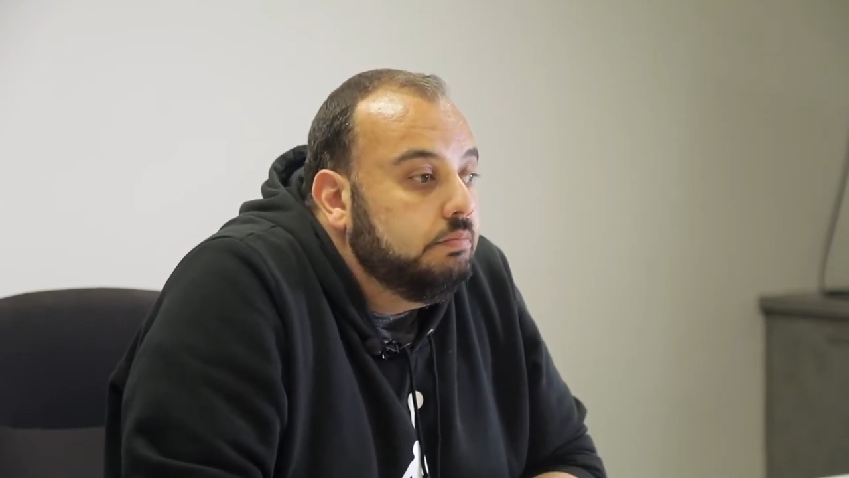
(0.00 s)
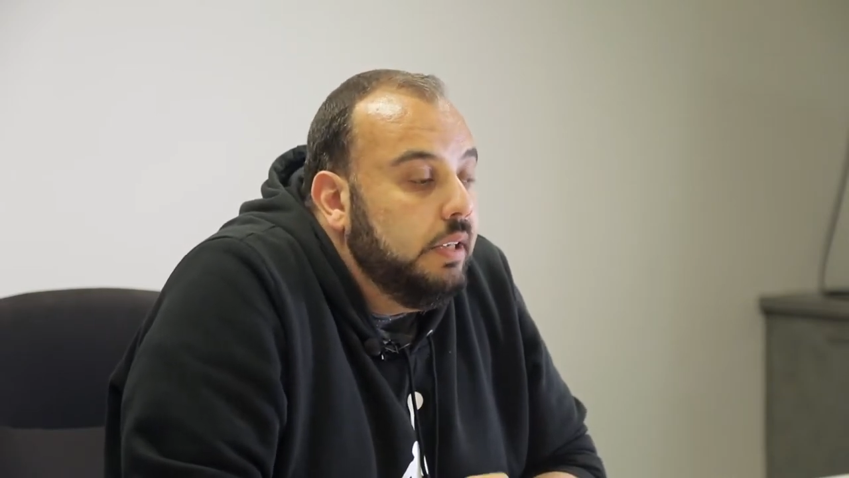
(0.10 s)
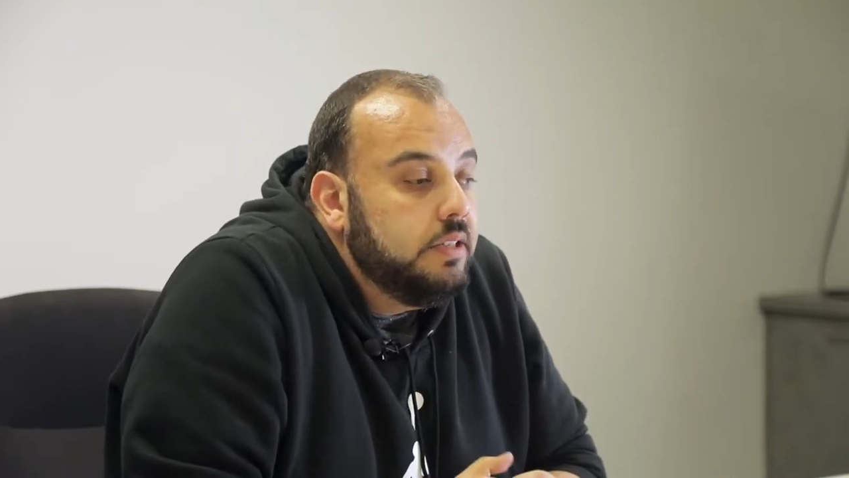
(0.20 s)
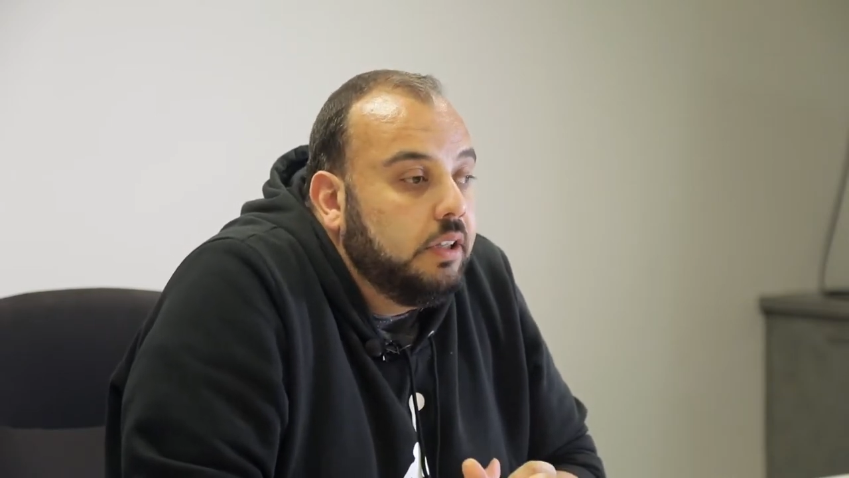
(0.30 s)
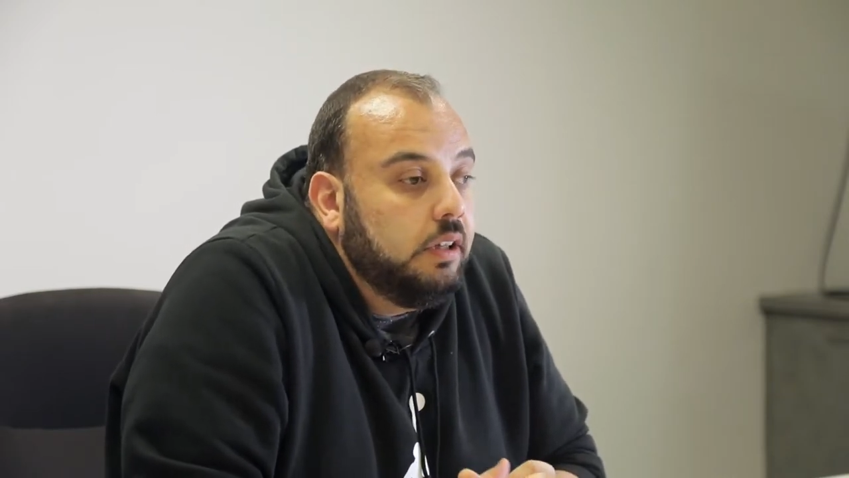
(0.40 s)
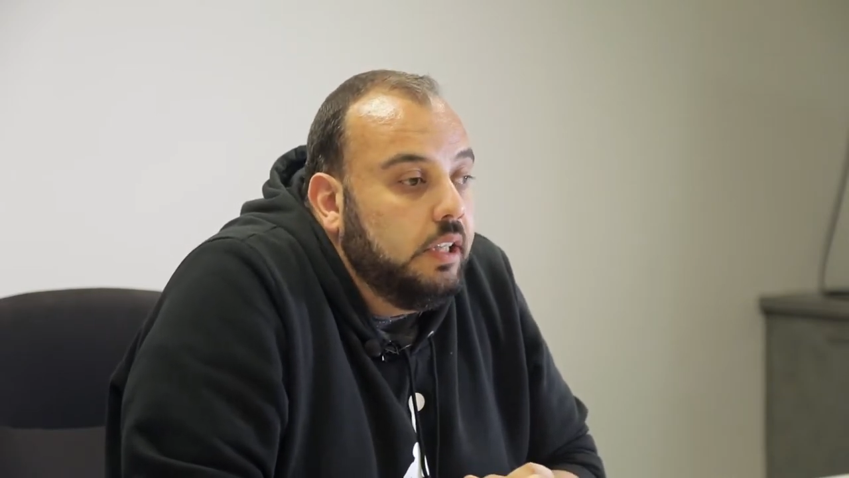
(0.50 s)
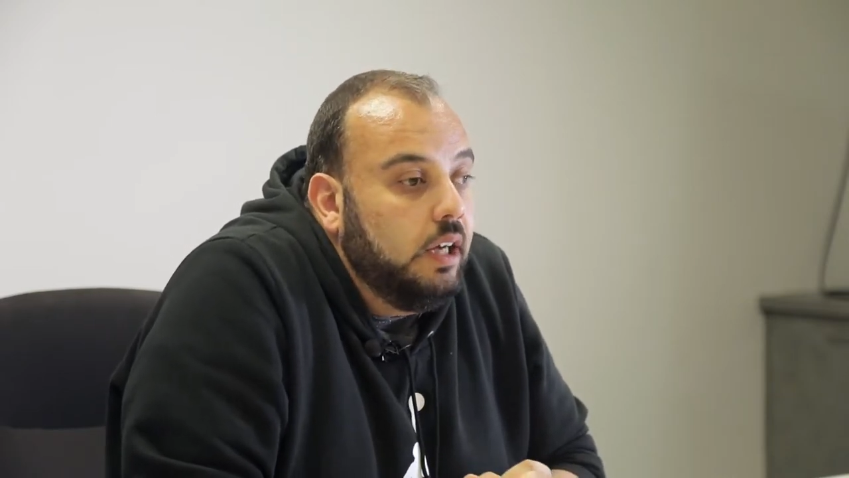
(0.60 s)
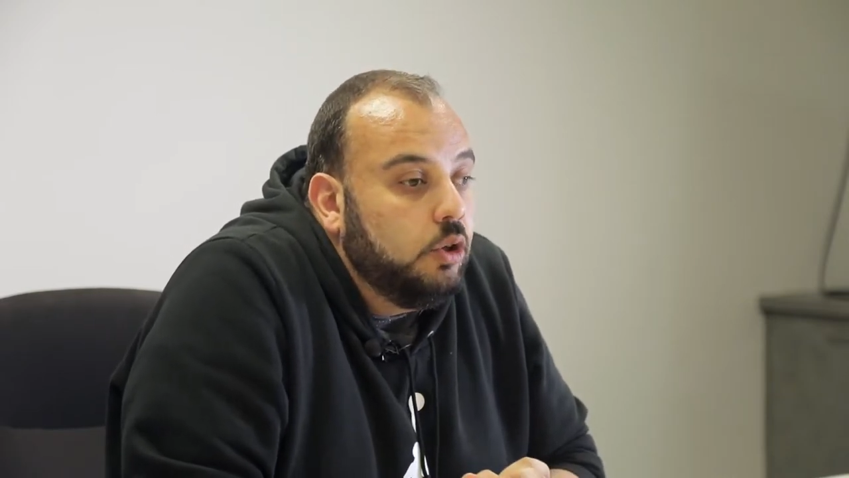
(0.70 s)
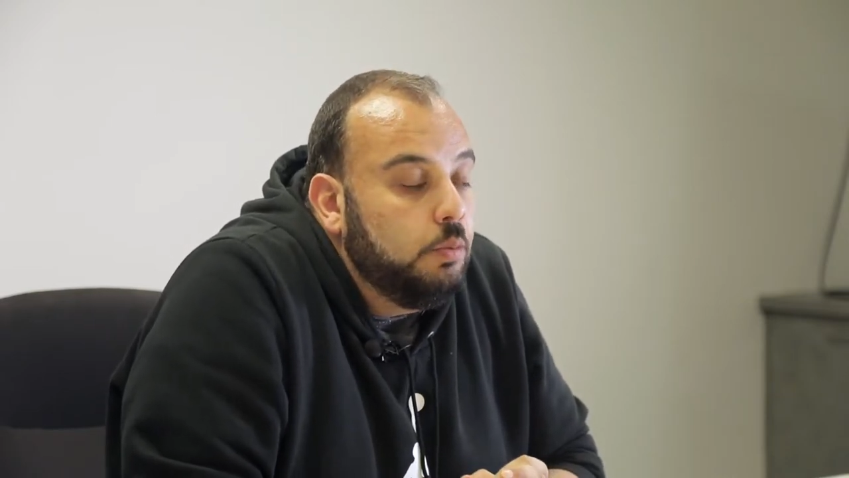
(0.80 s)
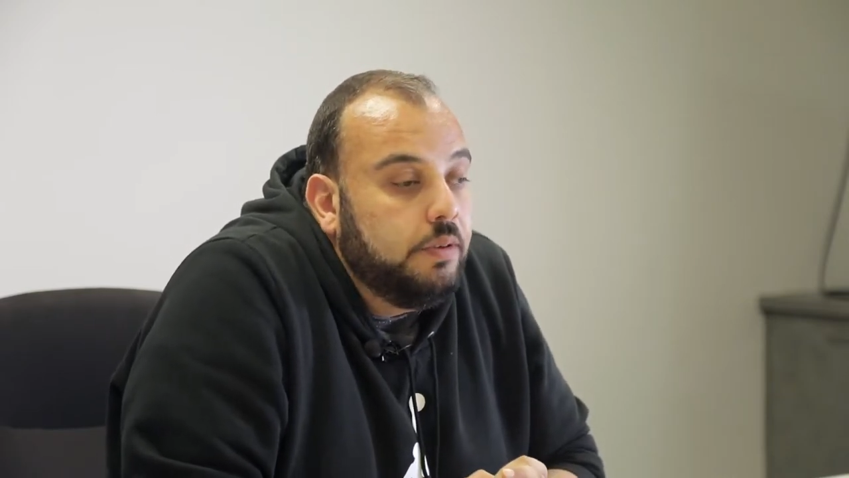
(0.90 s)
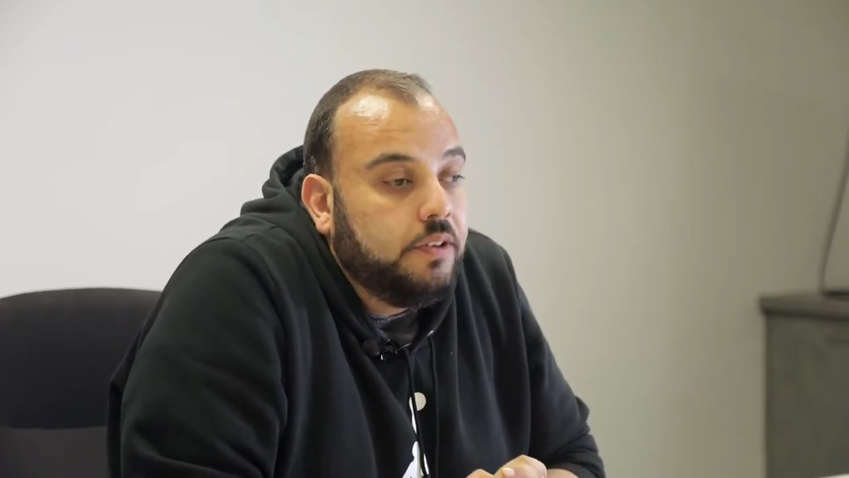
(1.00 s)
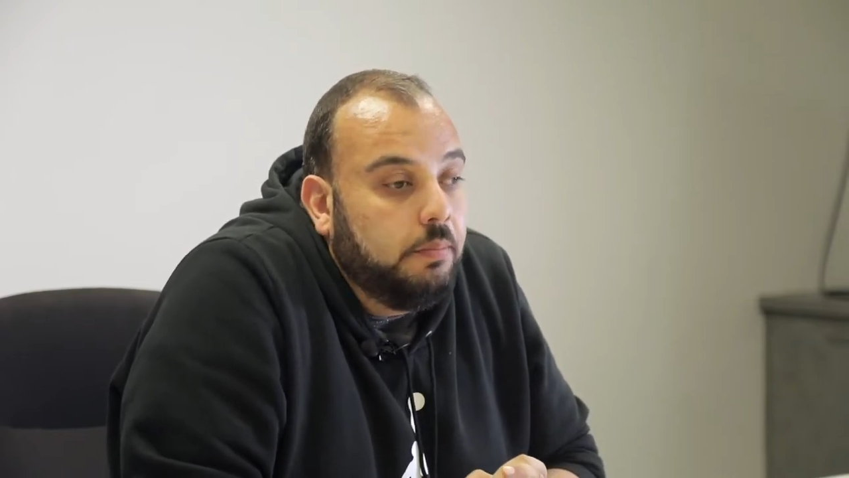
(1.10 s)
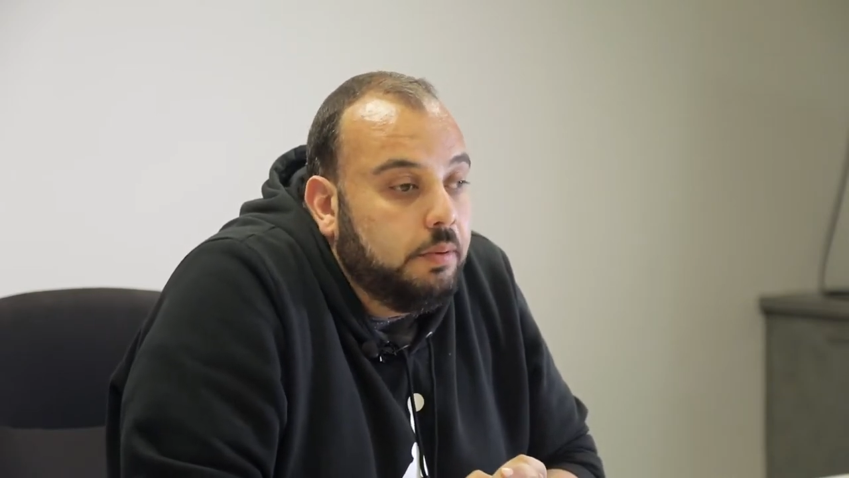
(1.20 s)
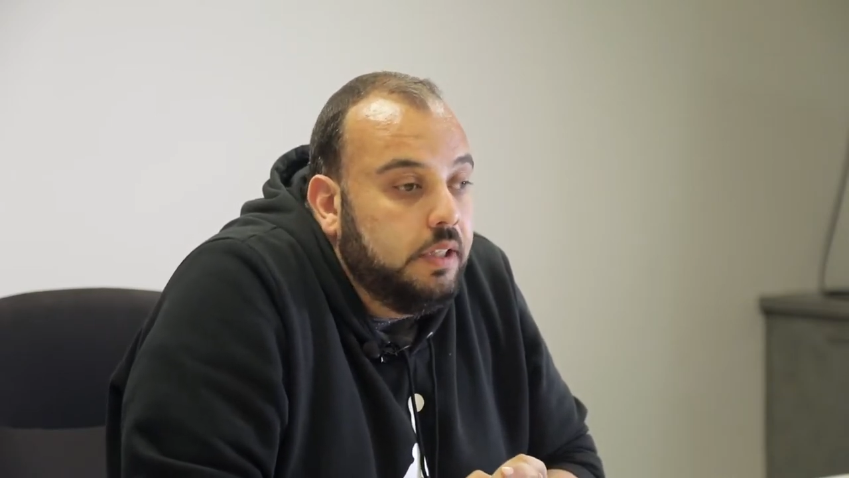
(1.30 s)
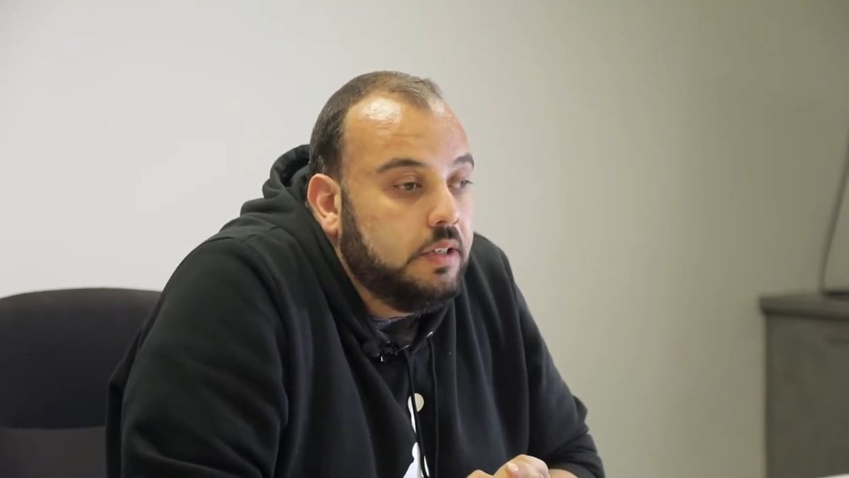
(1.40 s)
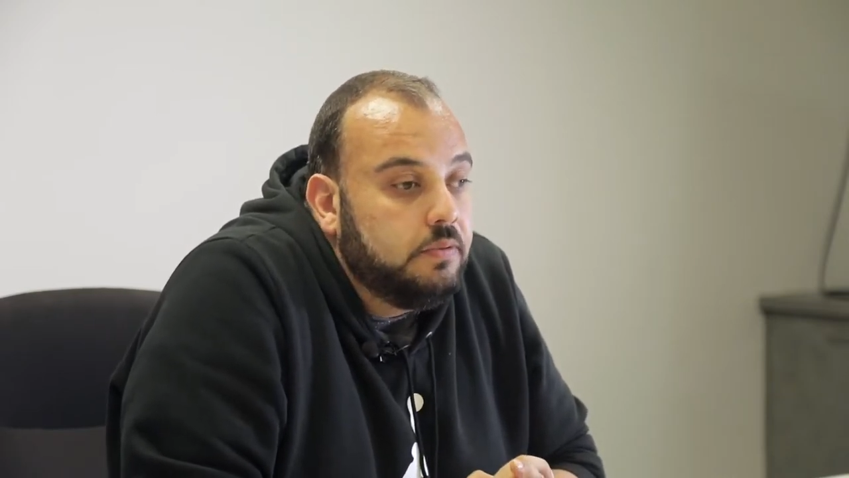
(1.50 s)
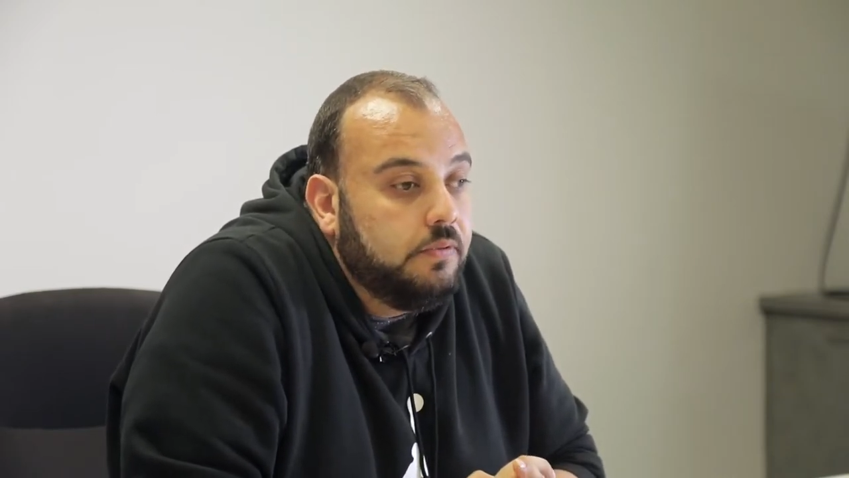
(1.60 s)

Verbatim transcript: basically a group of companies